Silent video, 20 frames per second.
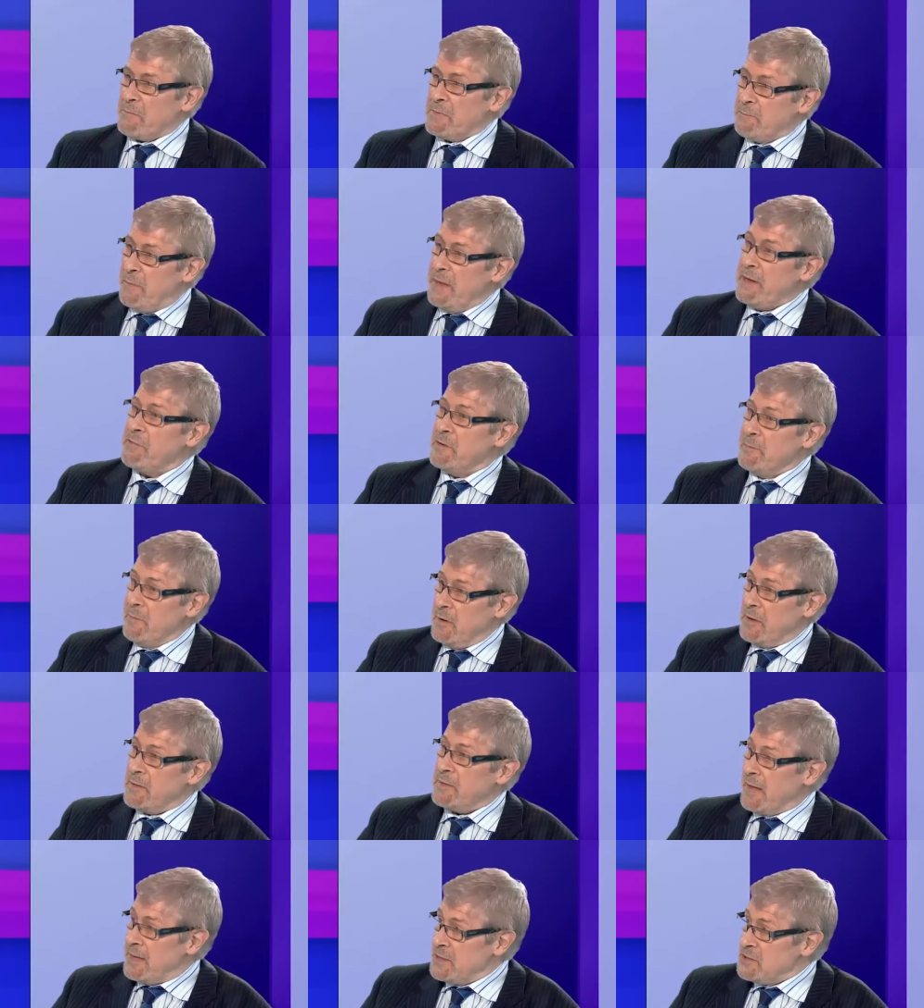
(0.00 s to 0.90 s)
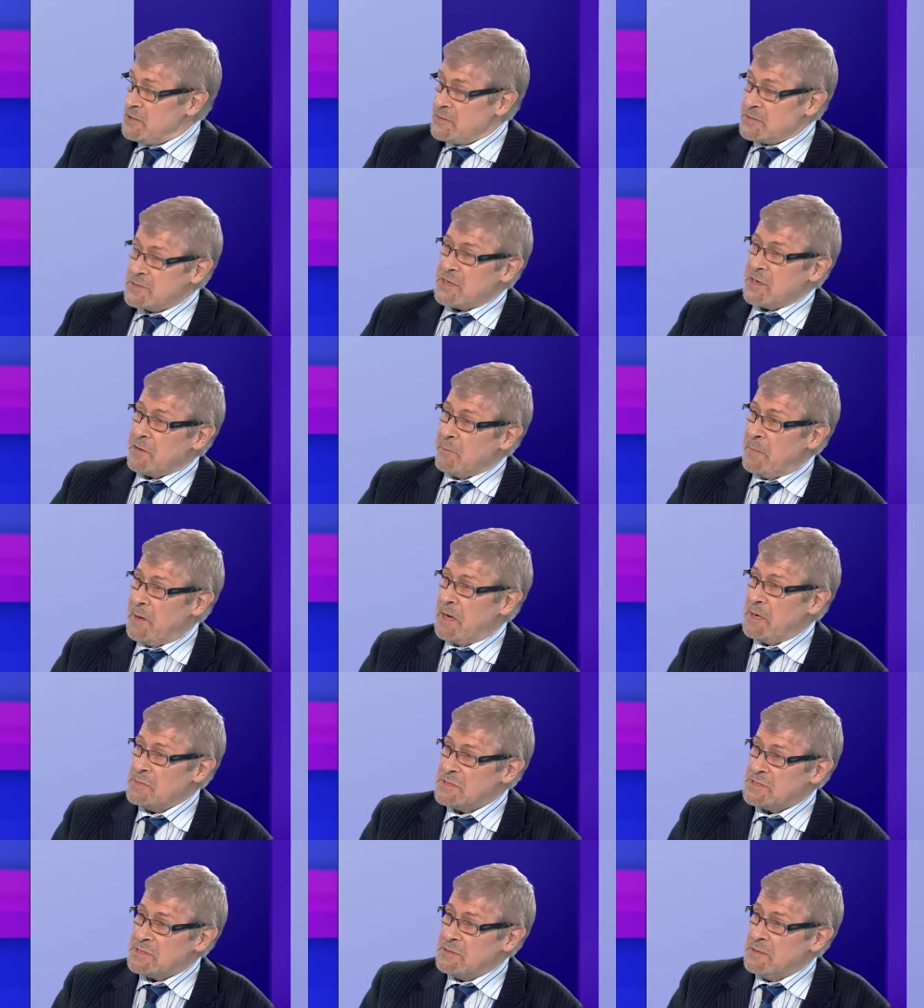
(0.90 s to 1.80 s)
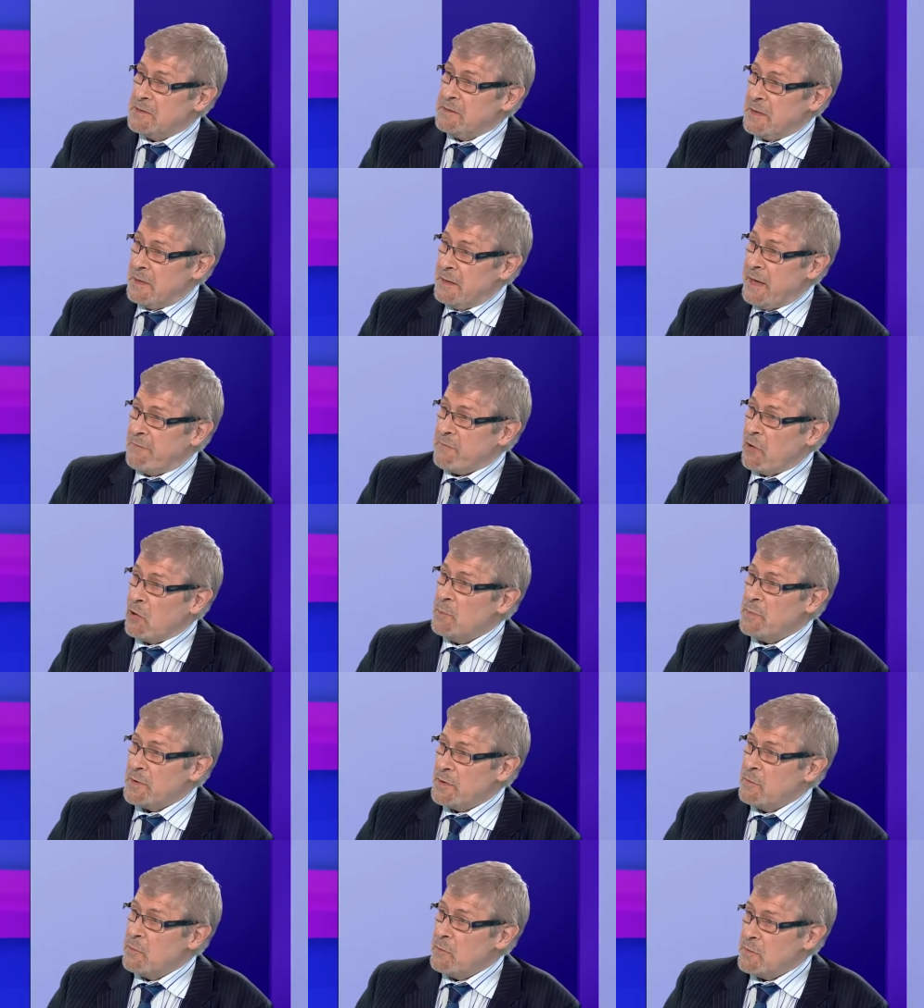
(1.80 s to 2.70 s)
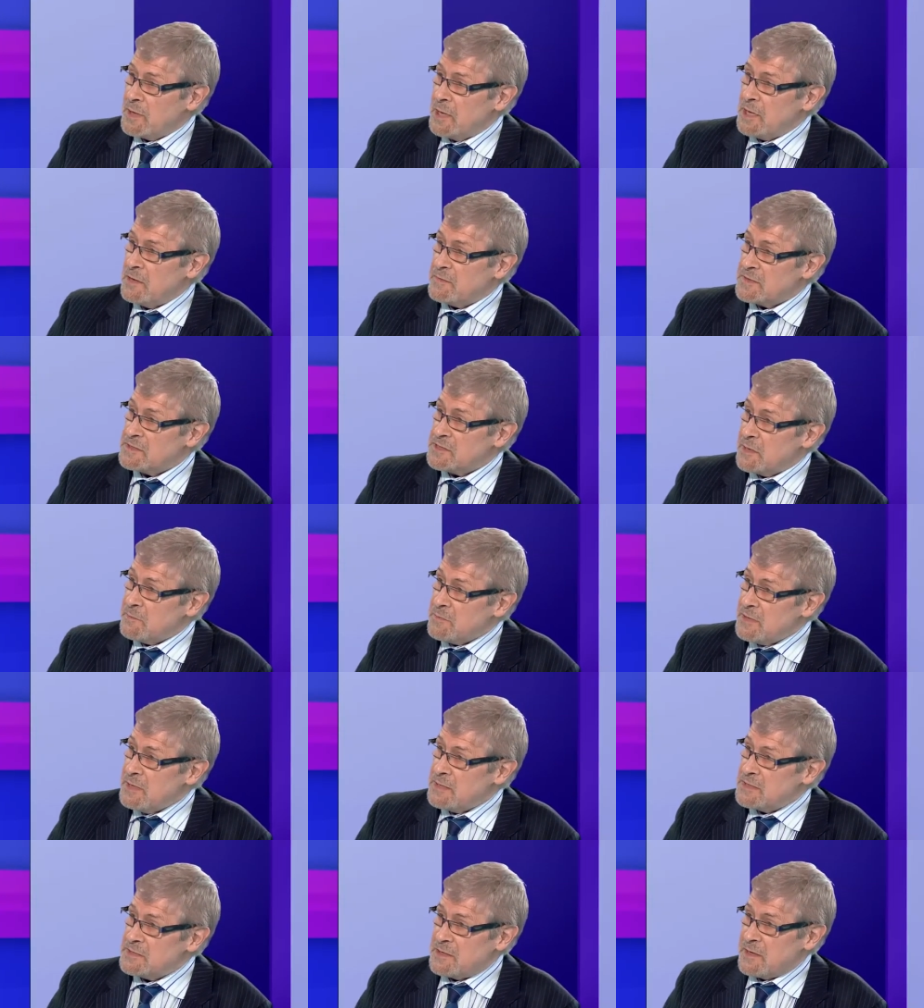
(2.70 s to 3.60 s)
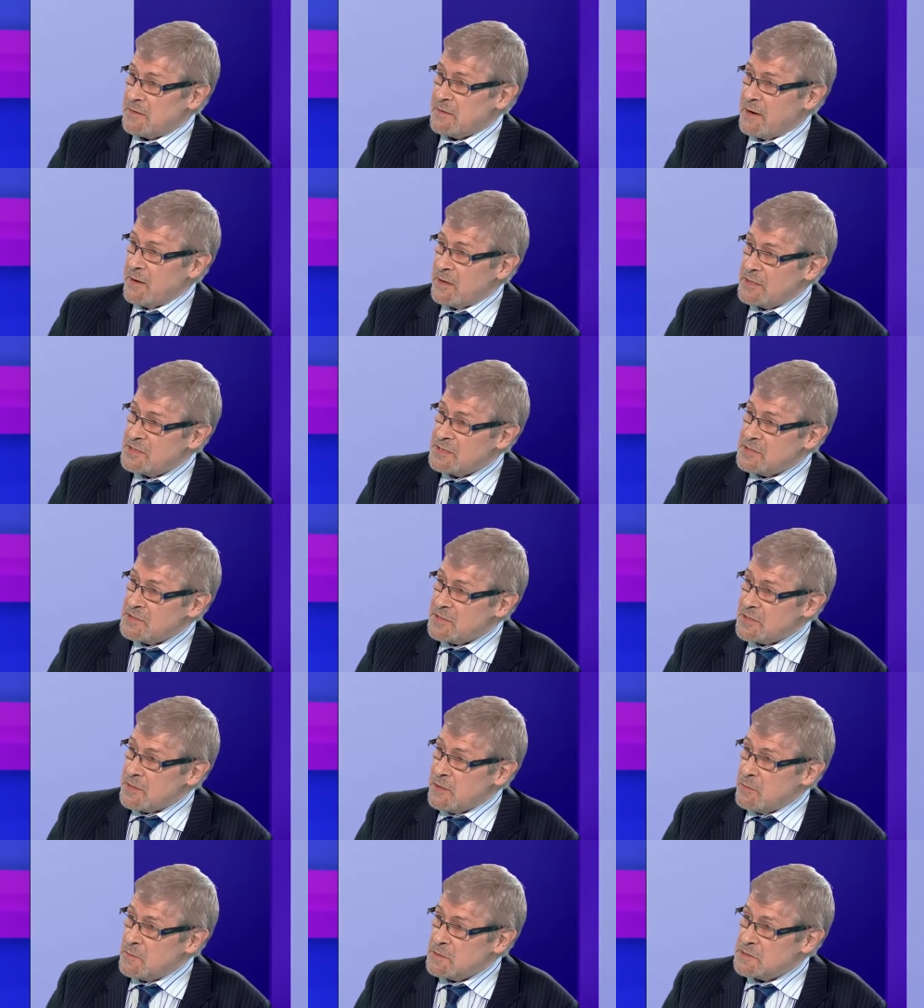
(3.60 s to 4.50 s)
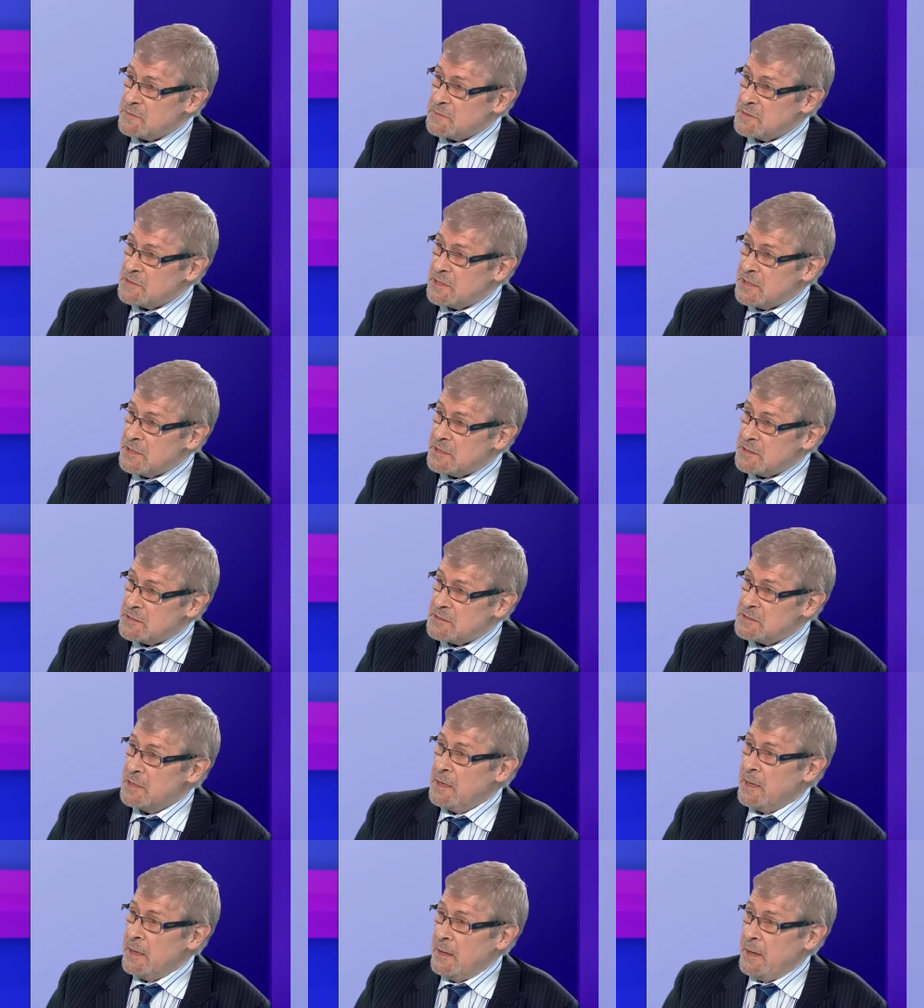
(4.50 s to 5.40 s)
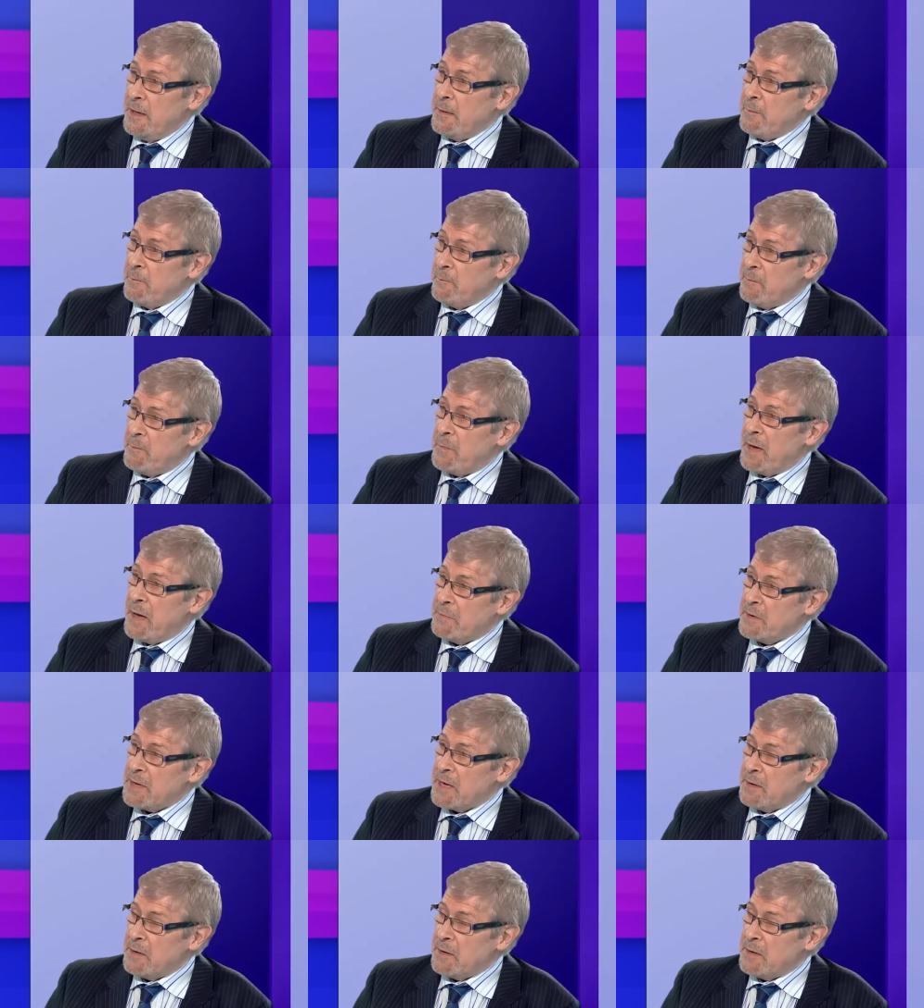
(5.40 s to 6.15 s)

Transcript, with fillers: but bear in mind that, as you say, pubs have opened all day for some years now. The licensing laws have changed. Pub